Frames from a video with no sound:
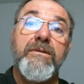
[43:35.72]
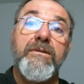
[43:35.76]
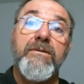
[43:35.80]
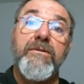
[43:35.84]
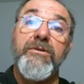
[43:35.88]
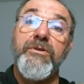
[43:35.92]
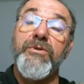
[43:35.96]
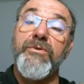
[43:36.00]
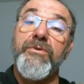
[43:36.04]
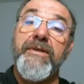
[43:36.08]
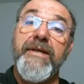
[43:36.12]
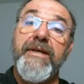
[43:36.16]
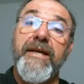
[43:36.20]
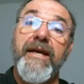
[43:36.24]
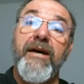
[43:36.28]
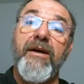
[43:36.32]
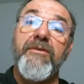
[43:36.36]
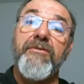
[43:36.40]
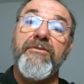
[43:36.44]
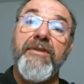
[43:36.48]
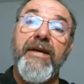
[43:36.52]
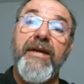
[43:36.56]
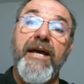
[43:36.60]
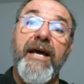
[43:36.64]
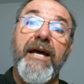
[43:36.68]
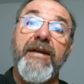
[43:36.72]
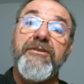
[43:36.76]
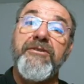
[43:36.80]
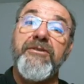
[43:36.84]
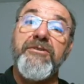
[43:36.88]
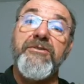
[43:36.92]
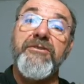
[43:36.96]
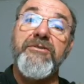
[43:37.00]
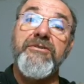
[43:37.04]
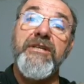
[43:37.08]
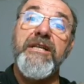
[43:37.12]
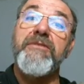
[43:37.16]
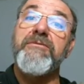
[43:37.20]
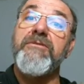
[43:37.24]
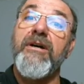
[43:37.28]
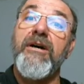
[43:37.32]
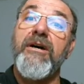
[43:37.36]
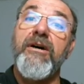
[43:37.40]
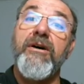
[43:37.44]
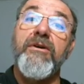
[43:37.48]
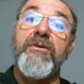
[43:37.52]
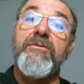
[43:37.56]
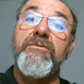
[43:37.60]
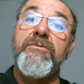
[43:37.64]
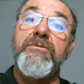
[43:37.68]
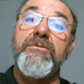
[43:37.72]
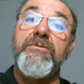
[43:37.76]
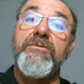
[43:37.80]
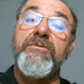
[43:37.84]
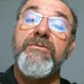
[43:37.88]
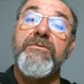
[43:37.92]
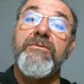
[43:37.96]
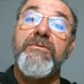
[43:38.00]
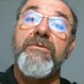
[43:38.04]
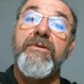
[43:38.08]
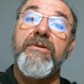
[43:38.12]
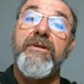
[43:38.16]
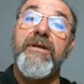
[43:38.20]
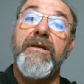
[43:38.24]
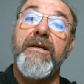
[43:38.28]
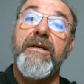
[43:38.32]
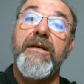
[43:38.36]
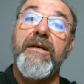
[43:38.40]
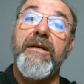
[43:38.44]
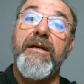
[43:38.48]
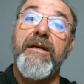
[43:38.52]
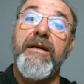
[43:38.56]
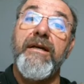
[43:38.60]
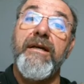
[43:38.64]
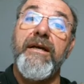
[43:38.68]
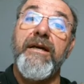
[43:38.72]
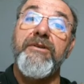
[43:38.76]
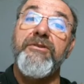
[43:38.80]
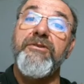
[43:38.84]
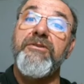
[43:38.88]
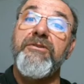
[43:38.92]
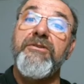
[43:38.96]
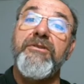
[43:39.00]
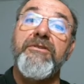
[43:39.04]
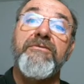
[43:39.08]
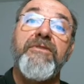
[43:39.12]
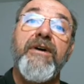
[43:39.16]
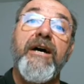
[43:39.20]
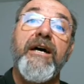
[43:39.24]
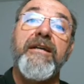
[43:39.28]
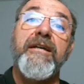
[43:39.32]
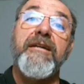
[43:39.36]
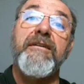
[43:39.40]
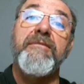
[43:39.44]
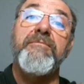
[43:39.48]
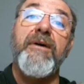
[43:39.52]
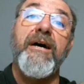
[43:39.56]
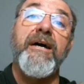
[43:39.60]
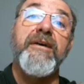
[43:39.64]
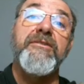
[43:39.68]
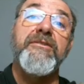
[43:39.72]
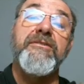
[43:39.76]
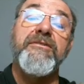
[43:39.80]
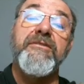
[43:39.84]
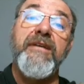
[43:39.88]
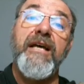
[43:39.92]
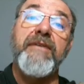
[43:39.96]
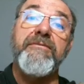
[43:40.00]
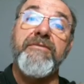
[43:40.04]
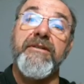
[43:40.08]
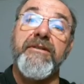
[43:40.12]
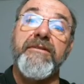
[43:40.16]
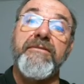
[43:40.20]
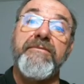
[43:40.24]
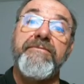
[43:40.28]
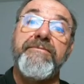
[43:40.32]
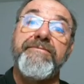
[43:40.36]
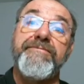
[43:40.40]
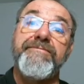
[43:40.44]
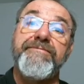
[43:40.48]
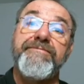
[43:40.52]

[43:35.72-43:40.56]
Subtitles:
You count that to 0 and you divide it by 7,